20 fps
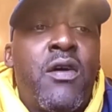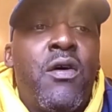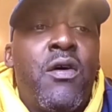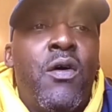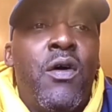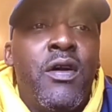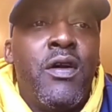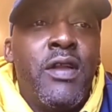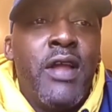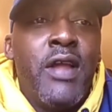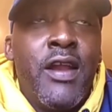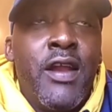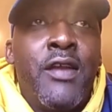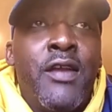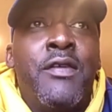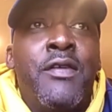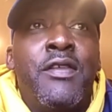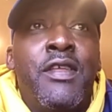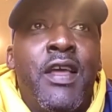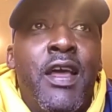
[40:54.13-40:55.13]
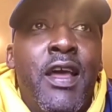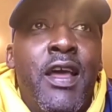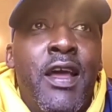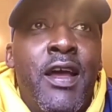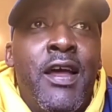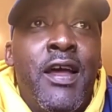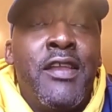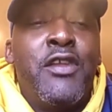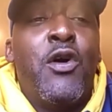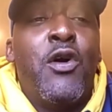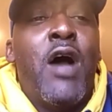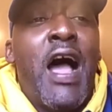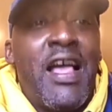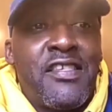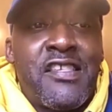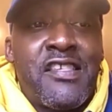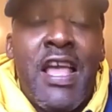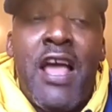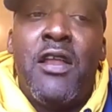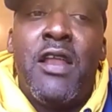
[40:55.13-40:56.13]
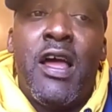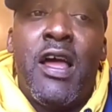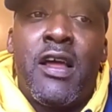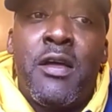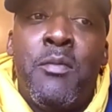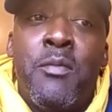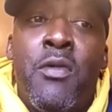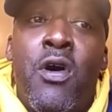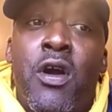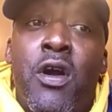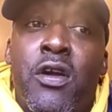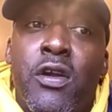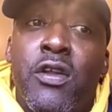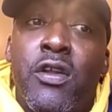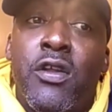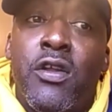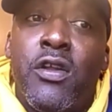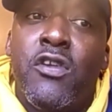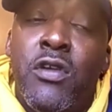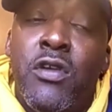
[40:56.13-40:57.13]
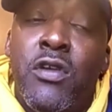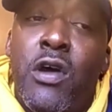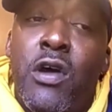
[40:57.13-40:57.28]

coordinator. Yeah, okay. Do I sound like a marketer too, though?